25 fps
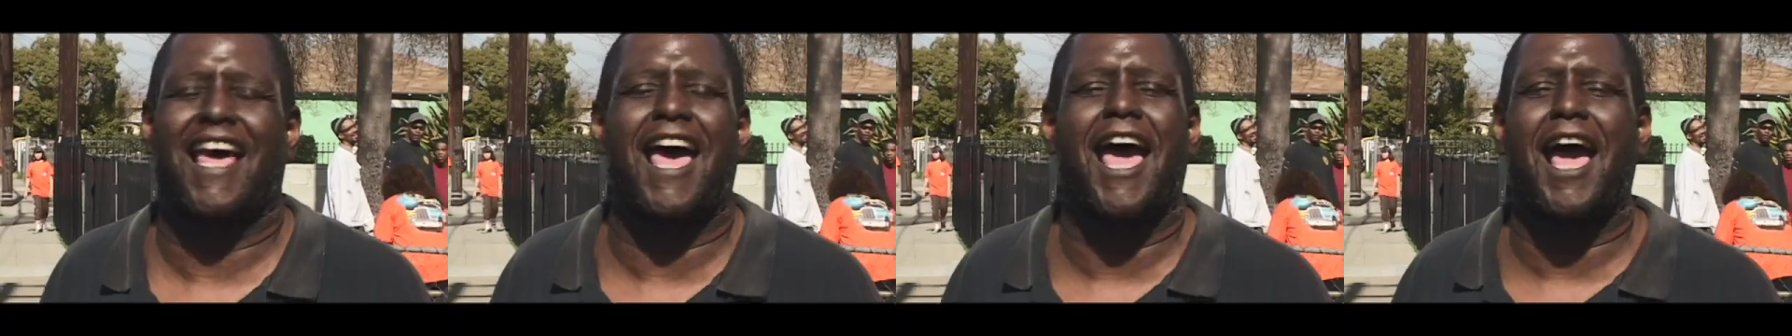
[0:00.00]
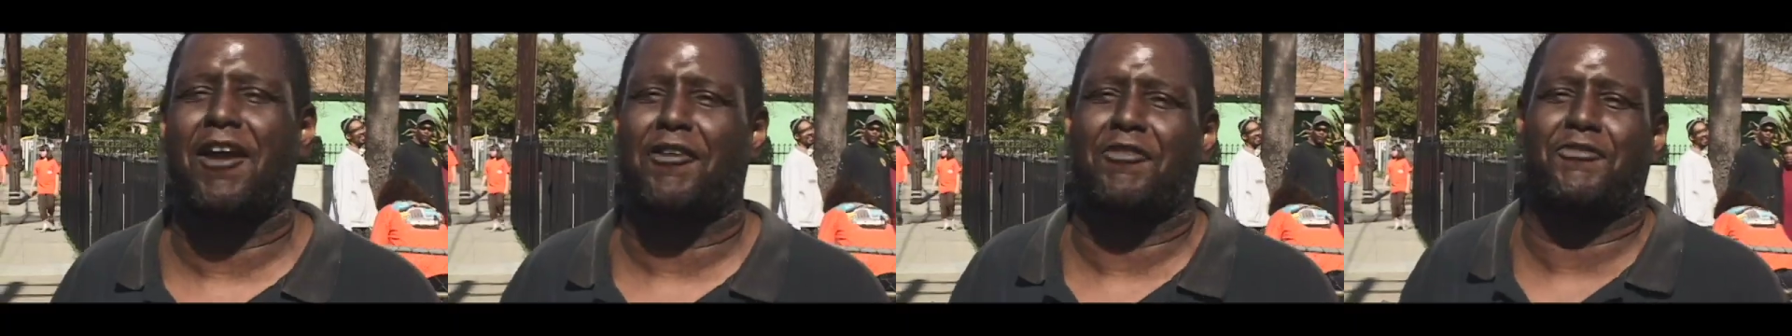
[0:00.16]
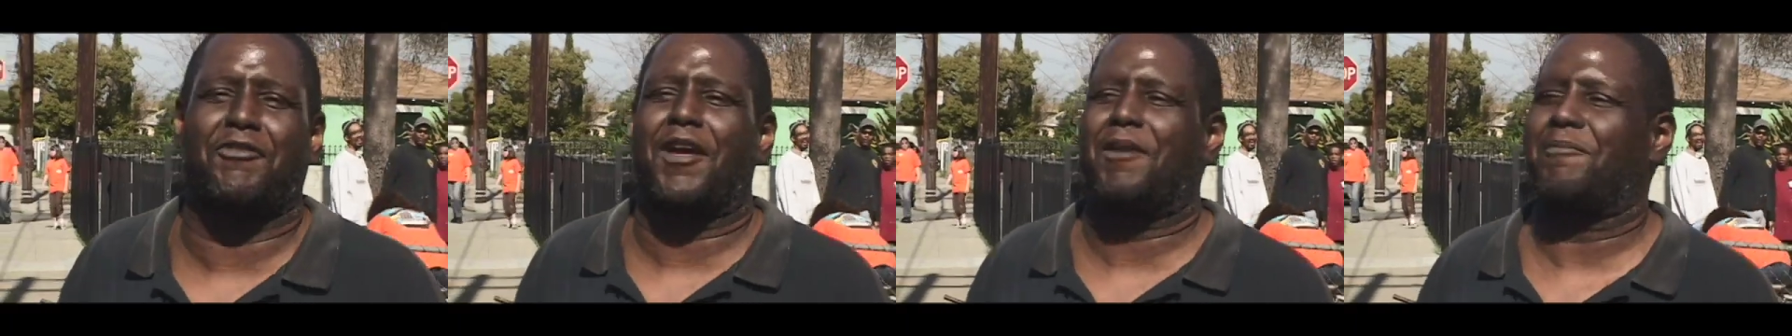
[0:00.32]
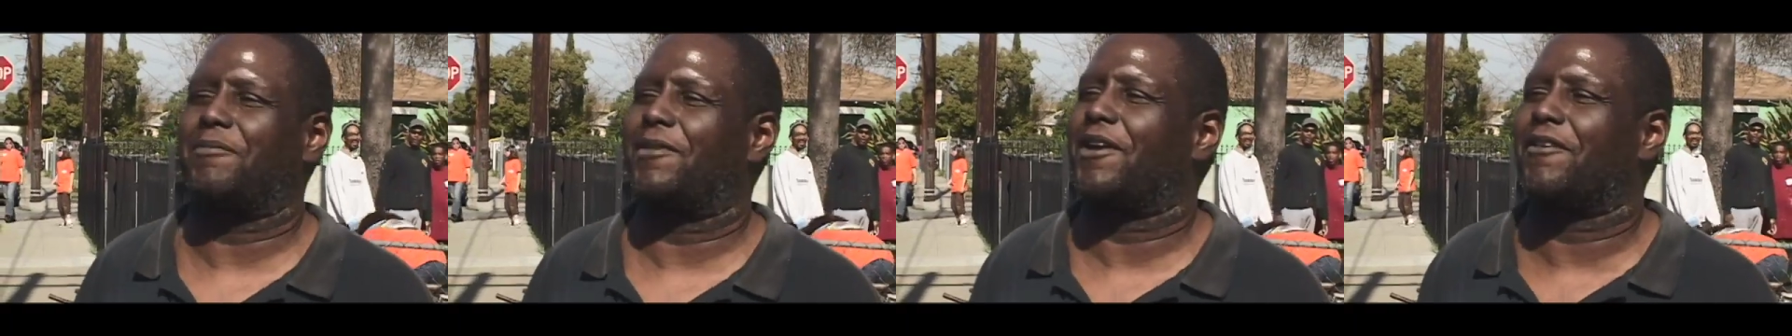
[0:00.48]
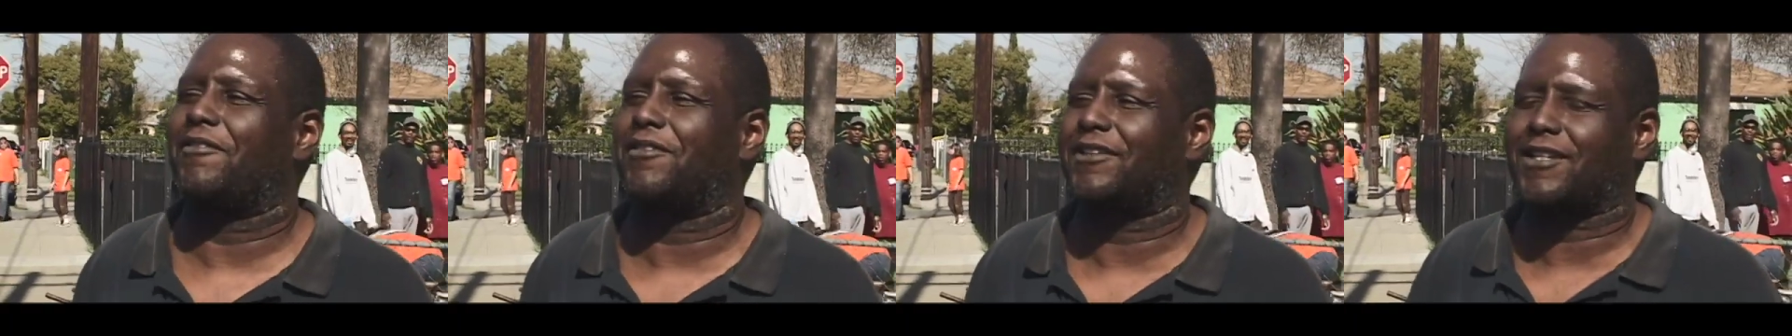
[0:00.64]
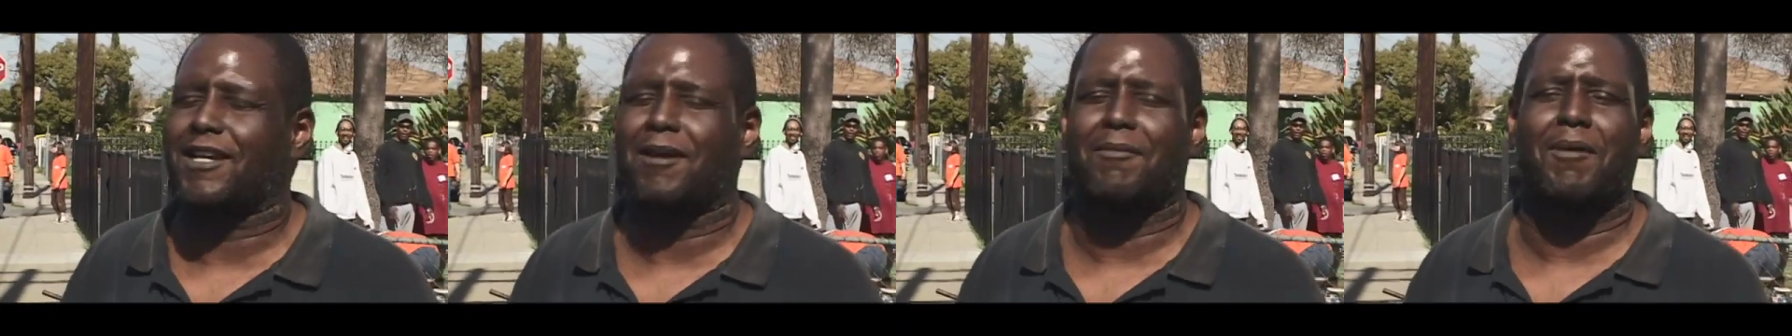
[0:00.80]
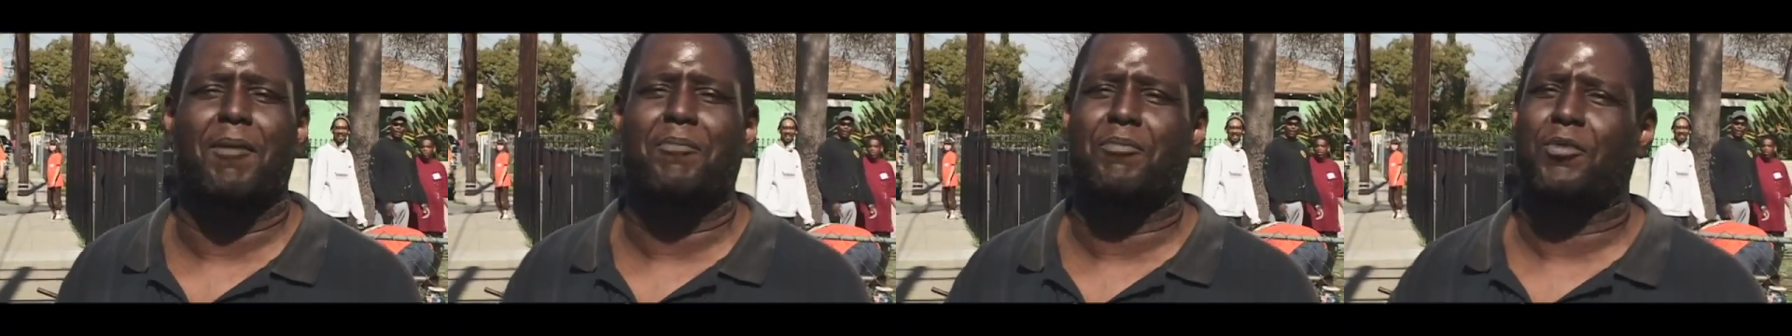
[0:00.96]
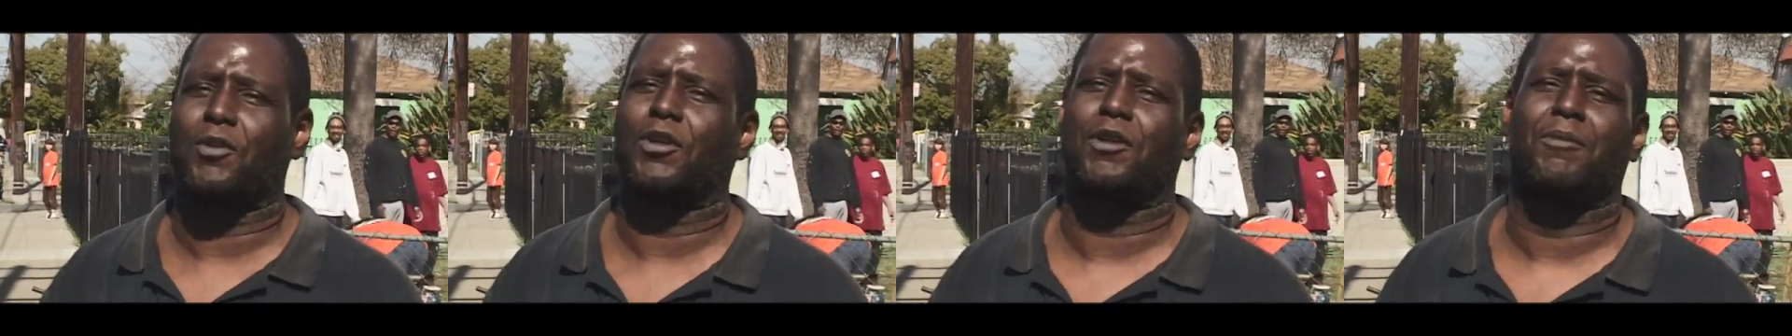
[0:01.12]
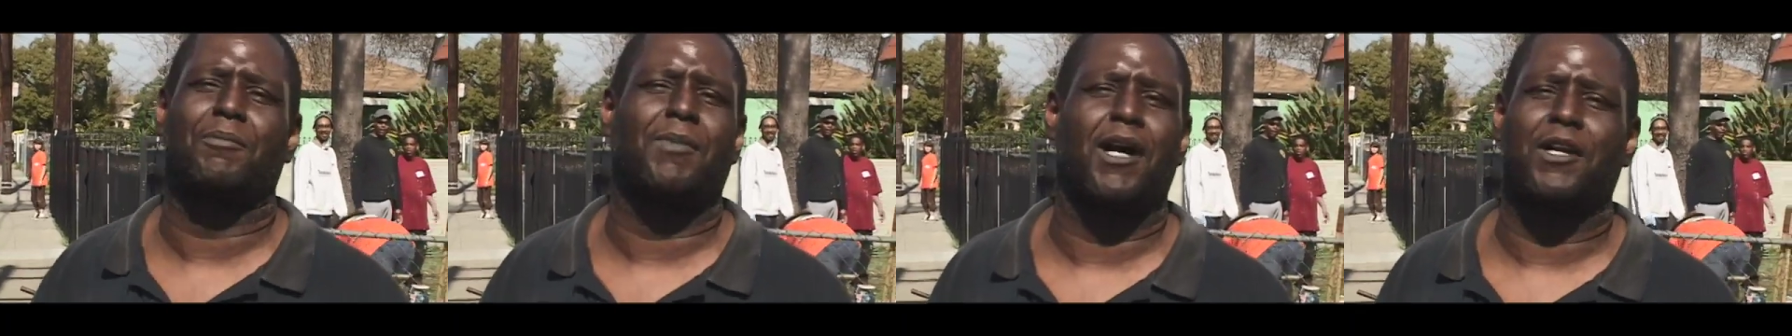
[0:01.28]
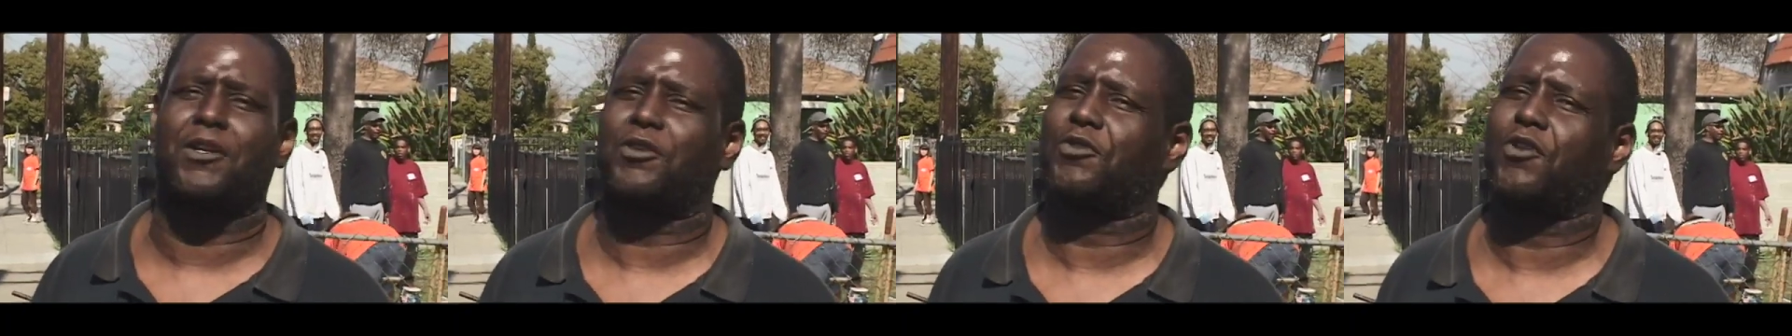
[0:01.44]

aggravate me every time I pull in my